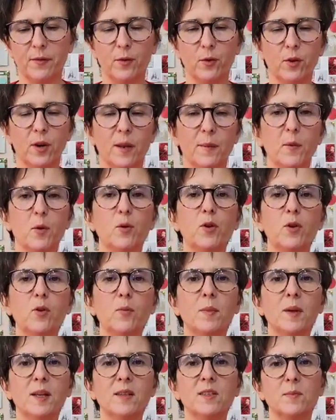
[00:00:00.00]
For MOQ
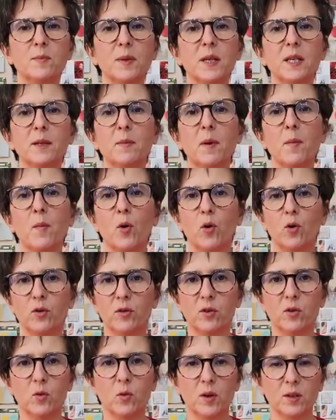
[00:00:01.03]
means minimum
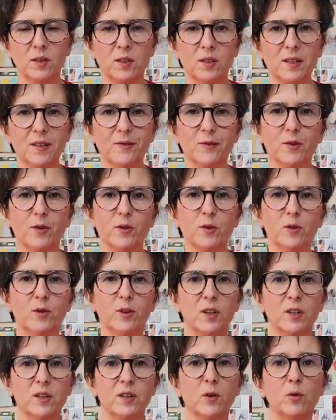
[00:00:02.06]
order quantity, for those
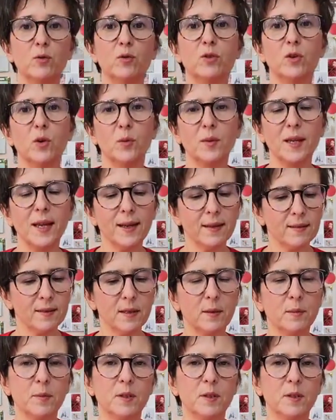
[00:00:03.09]
that don't know yet,